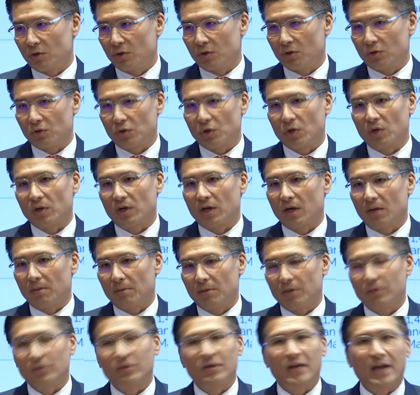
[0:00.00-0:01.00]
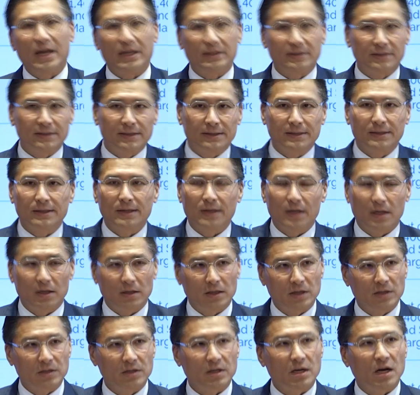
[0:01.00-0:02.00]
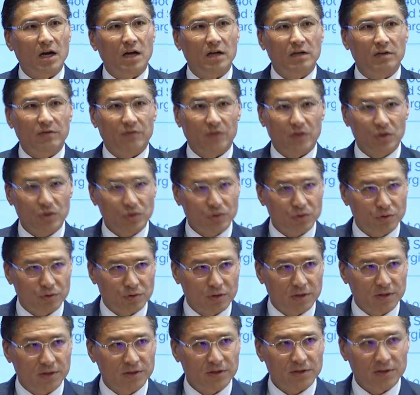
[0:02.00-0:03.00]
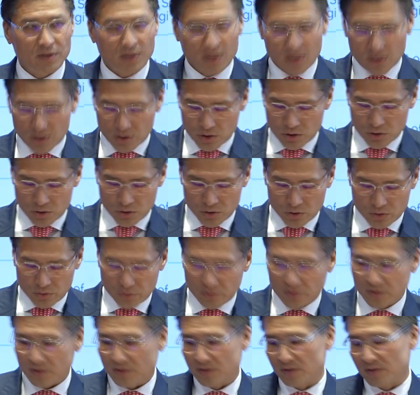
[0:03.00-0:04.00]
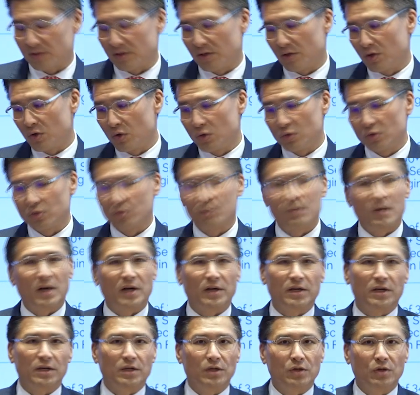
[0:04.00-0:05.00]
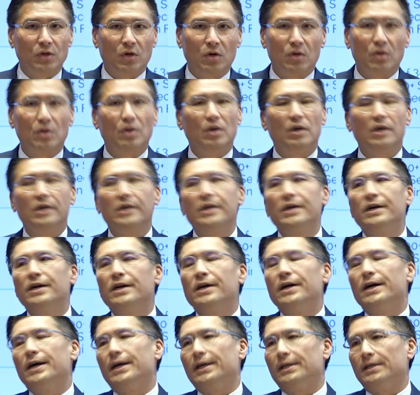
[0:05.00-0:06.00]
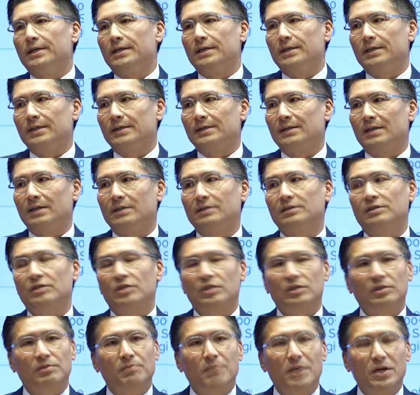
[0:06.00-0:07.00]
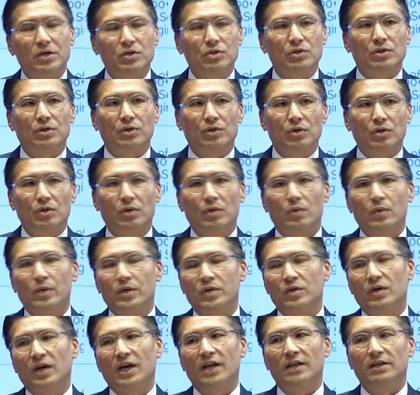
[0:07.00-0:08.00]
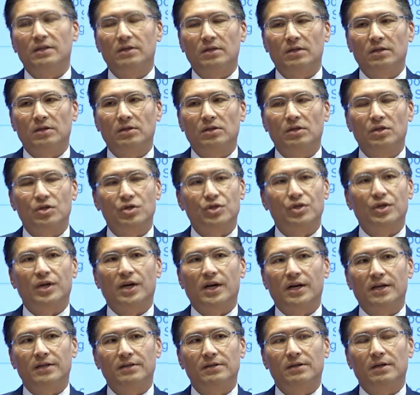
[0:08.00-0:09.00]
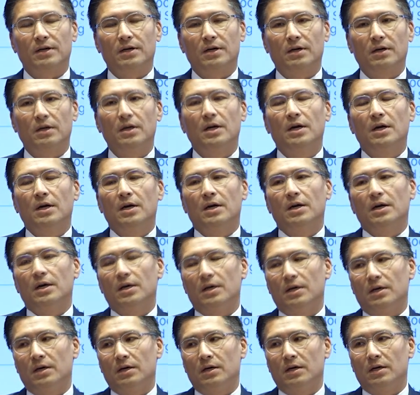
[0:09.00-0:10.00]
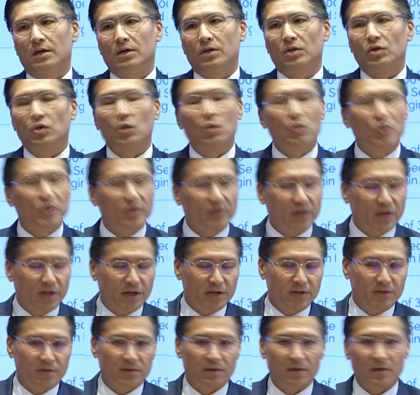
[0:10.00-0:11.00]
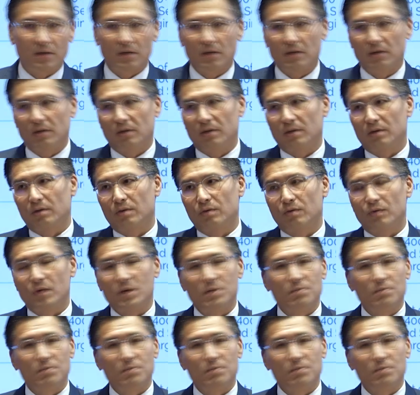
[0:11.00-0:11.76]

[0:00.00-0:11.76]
talking about debts and other kind of issuance, this is a huge market in Hong Kong. And as I just mentioned, we try to digitize, tokenize green